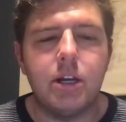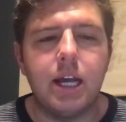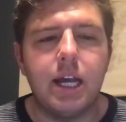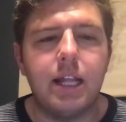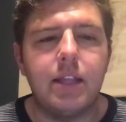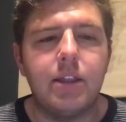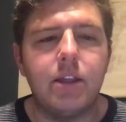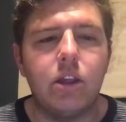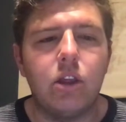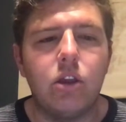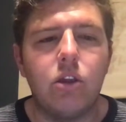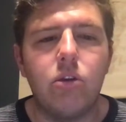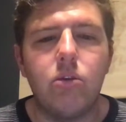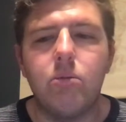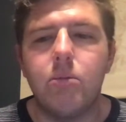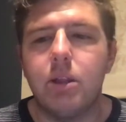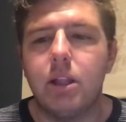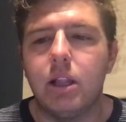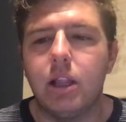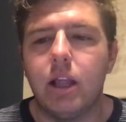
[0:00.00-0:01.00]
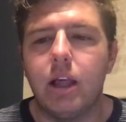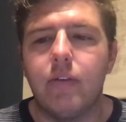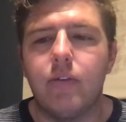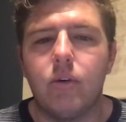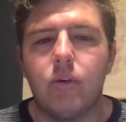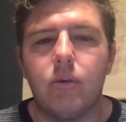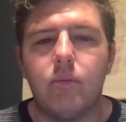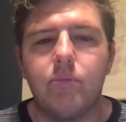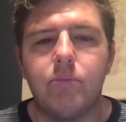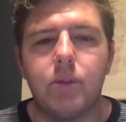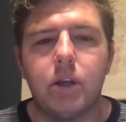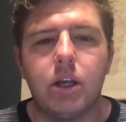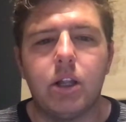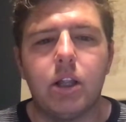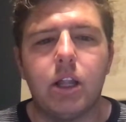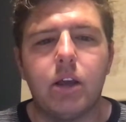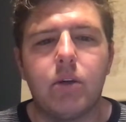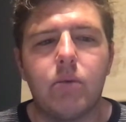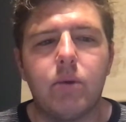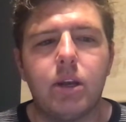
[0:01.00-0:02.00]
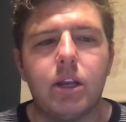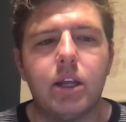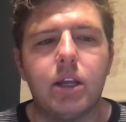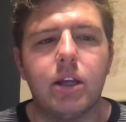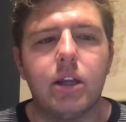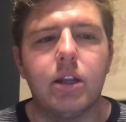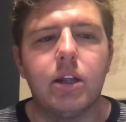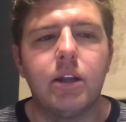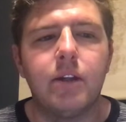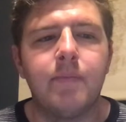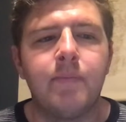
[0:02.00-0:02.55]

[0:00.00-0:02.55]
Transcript: at the human level, uh, like we did